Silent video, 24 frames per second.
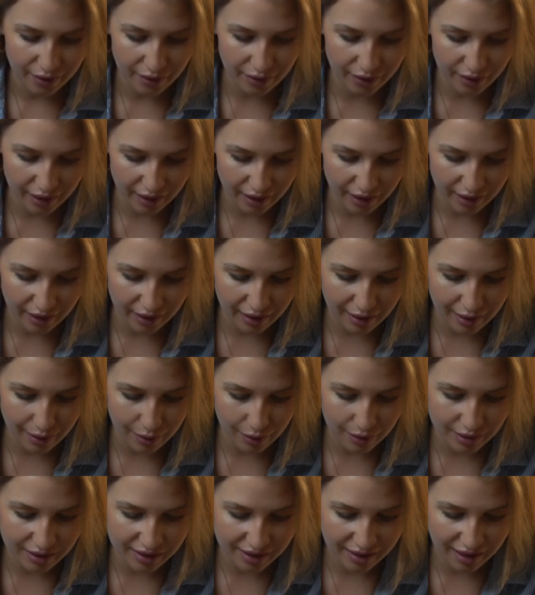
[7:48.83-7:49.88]
the
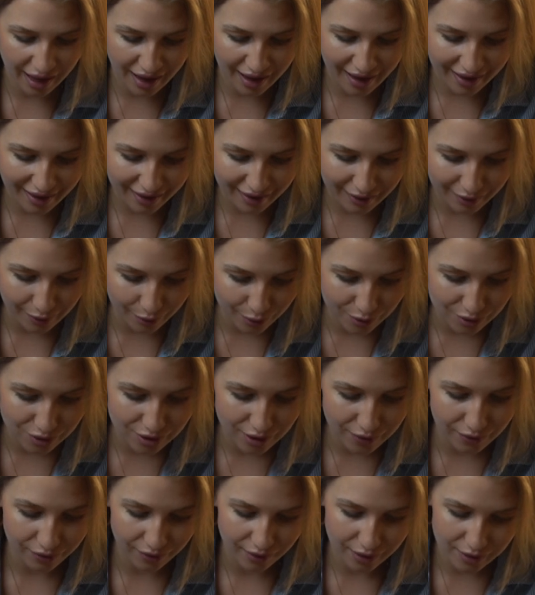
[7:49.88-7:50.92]
sky looks
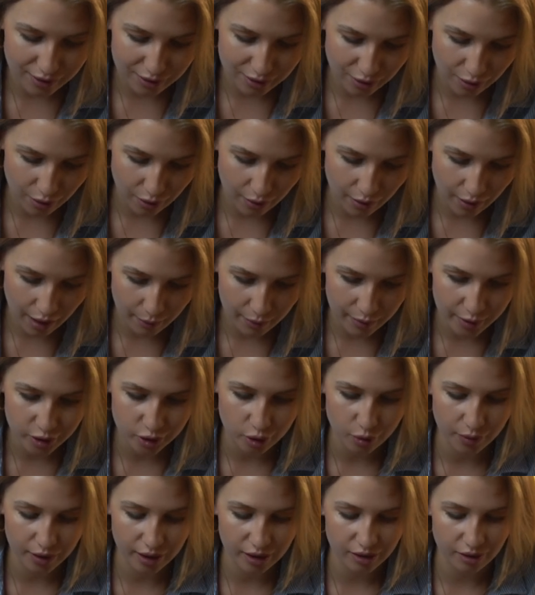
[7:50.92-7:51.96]
different, so I'm
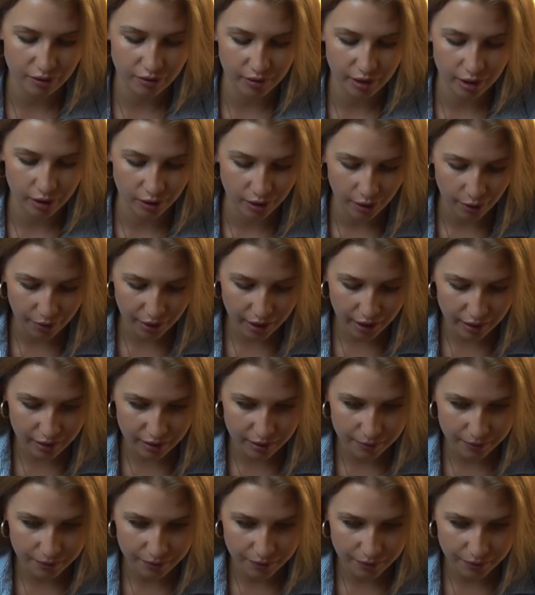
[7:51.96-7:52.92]
assuming it's already loaded.